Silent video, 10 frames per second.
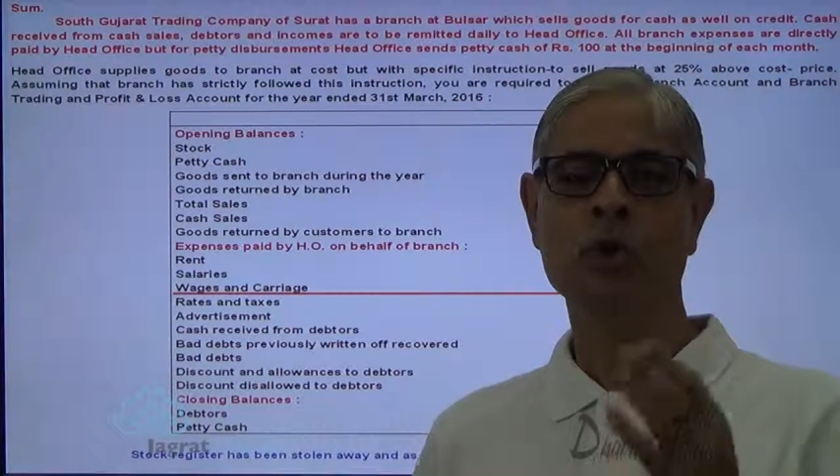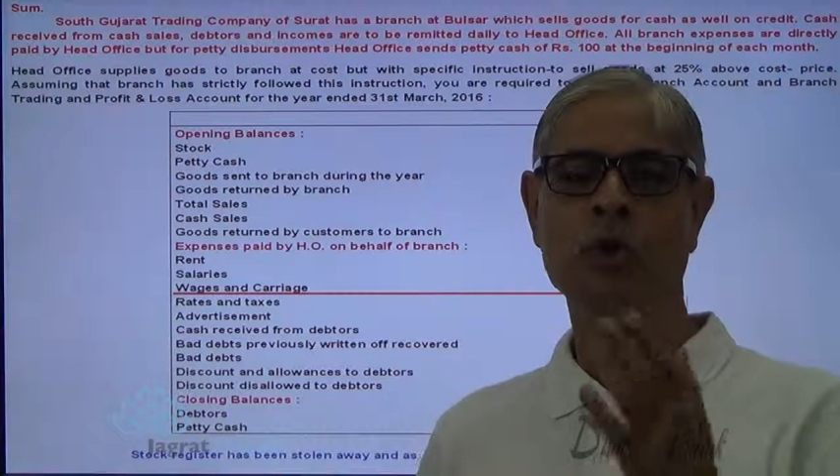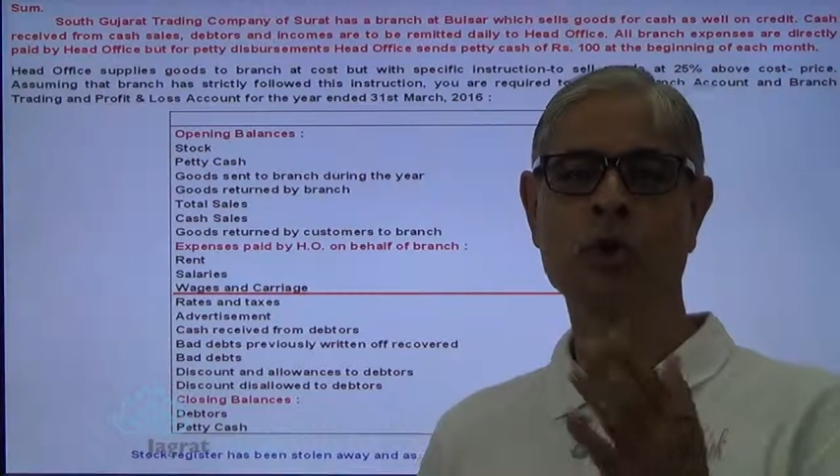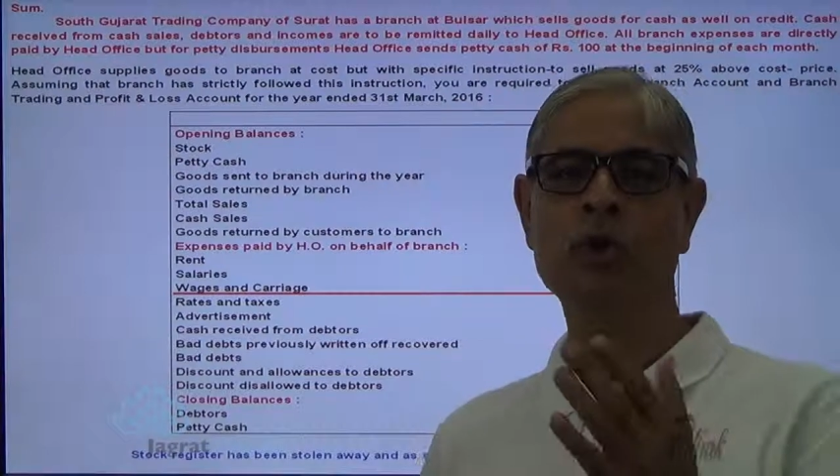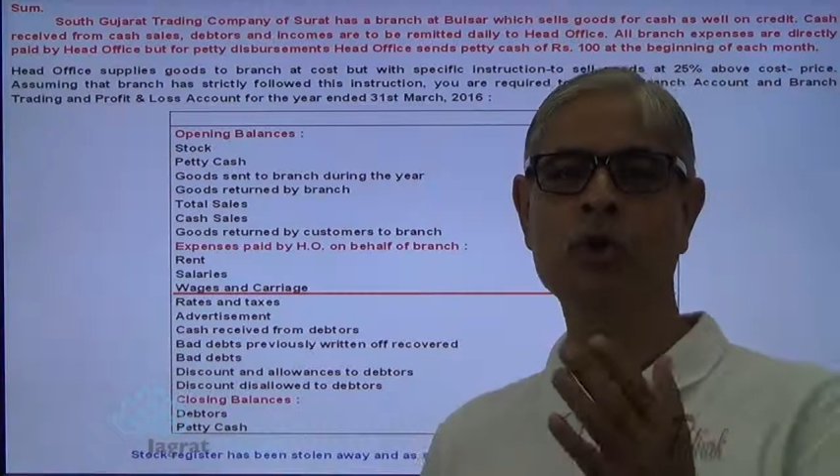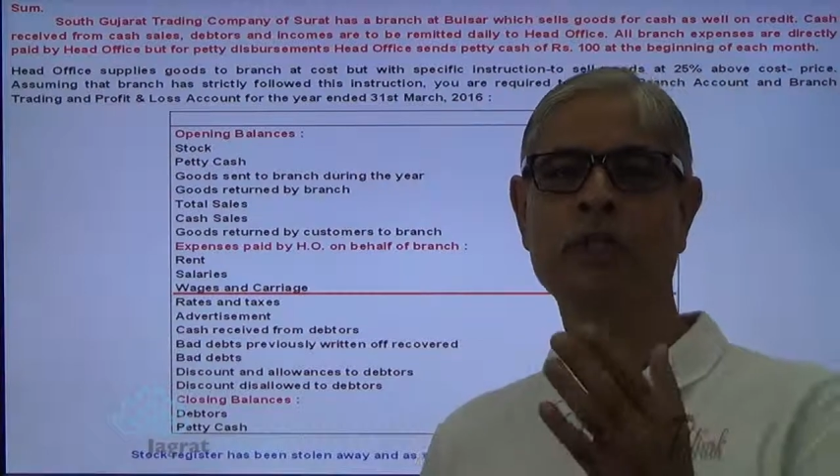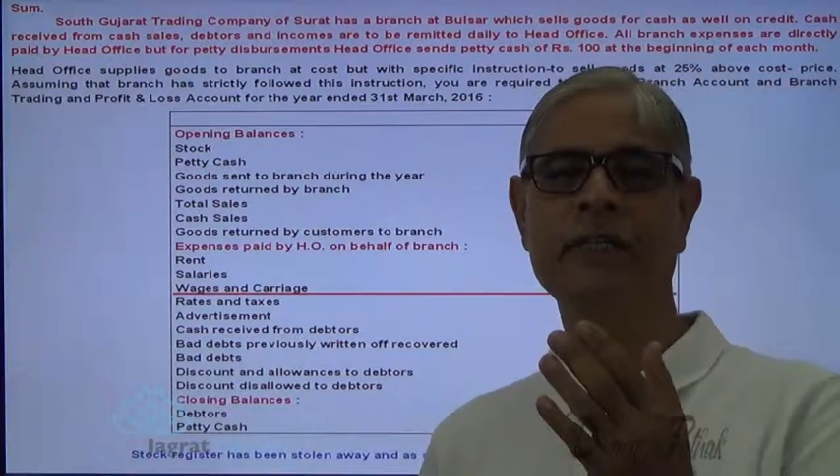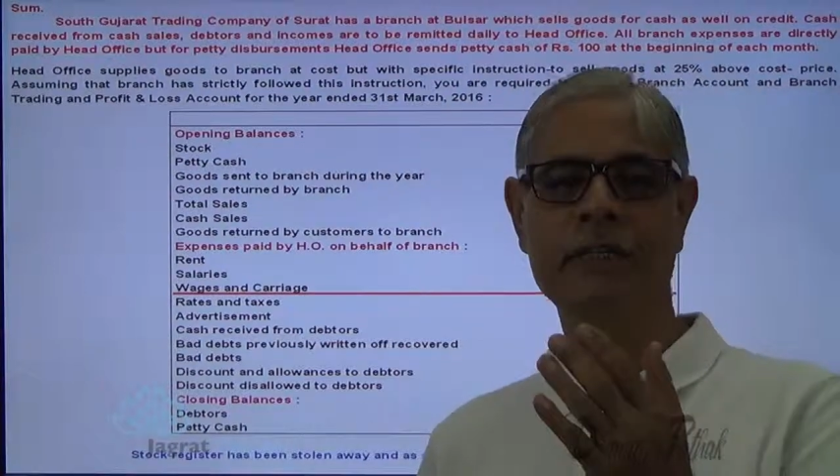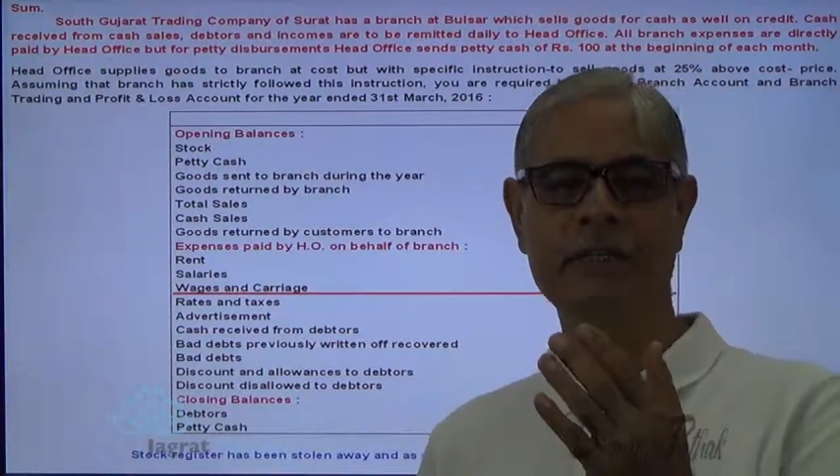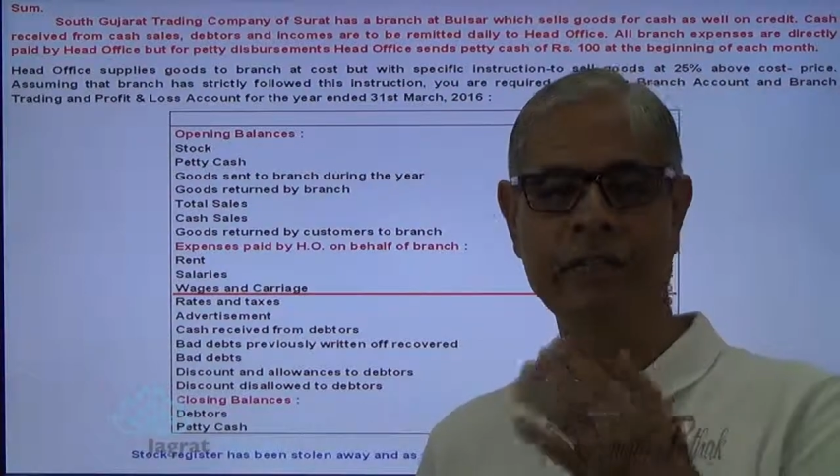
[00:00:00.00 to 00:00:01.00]
So you
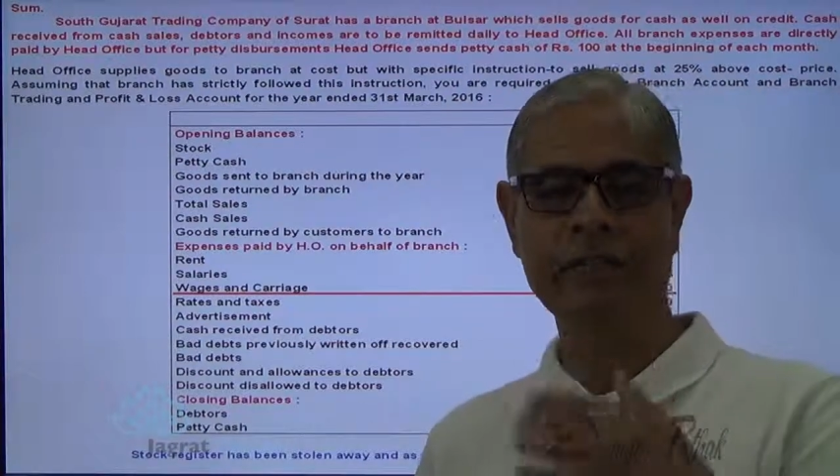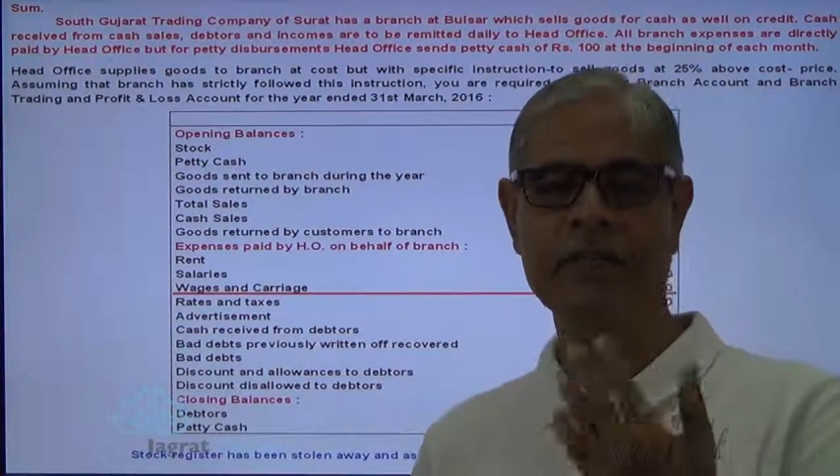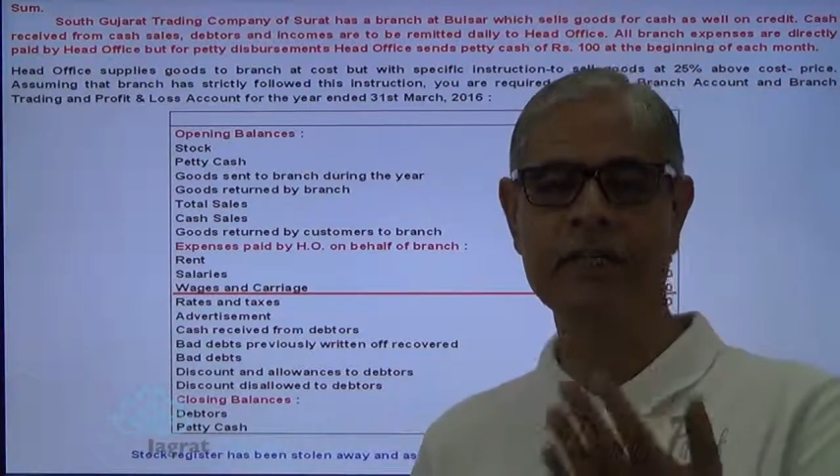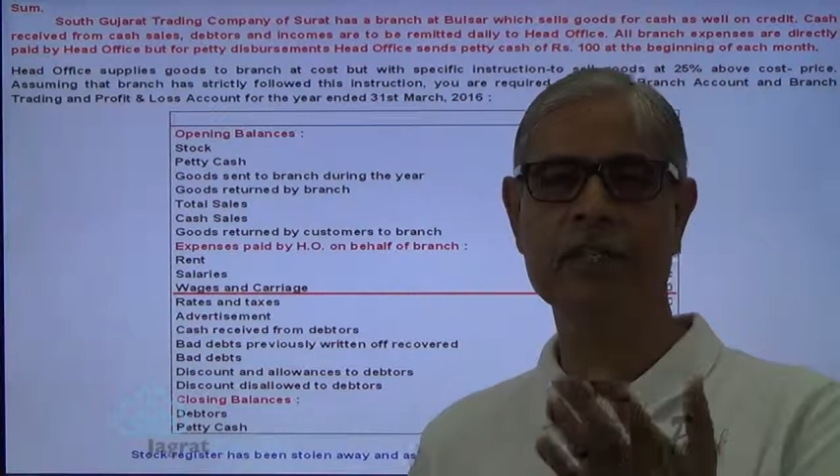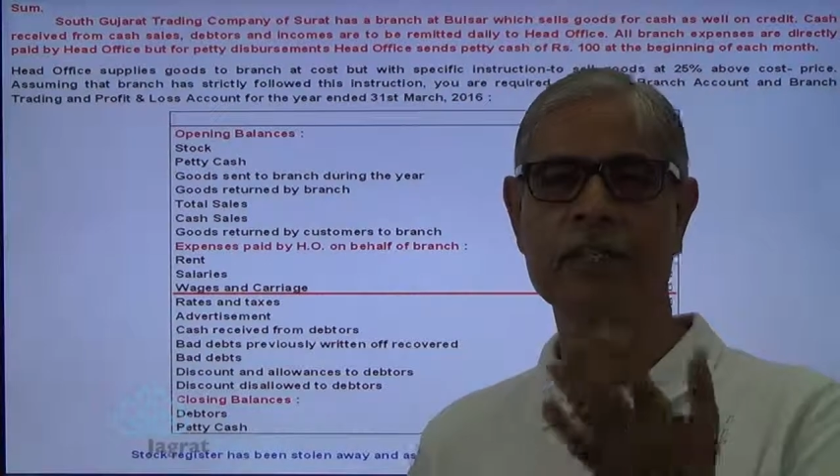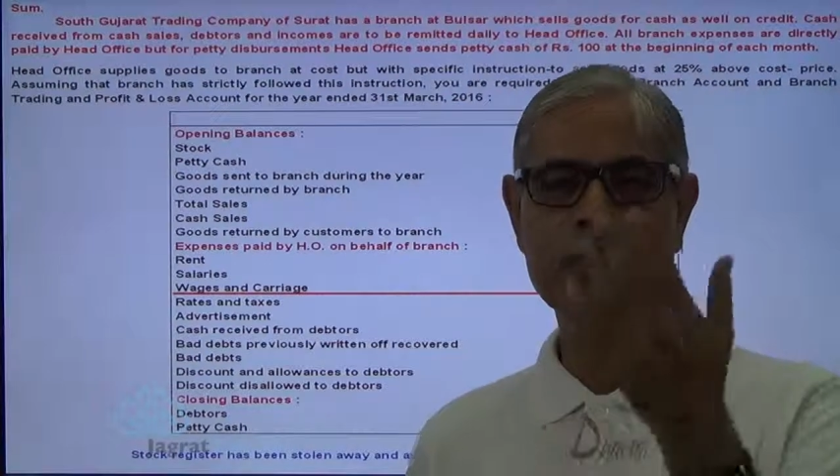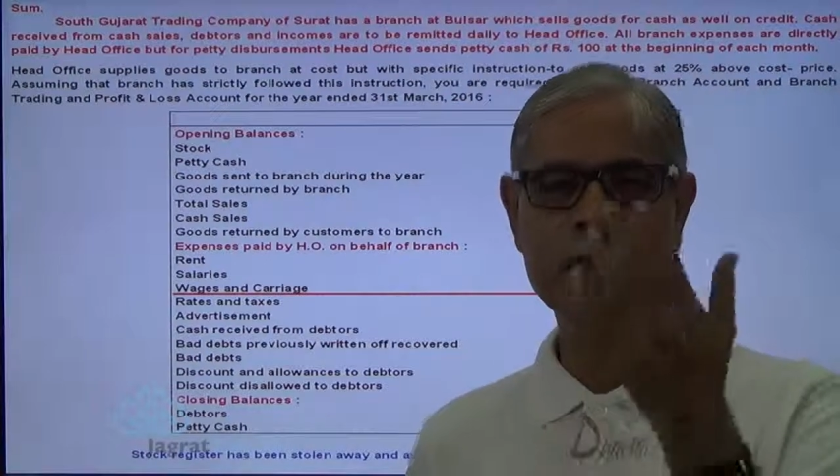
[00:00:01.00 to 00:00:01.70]
should distinguish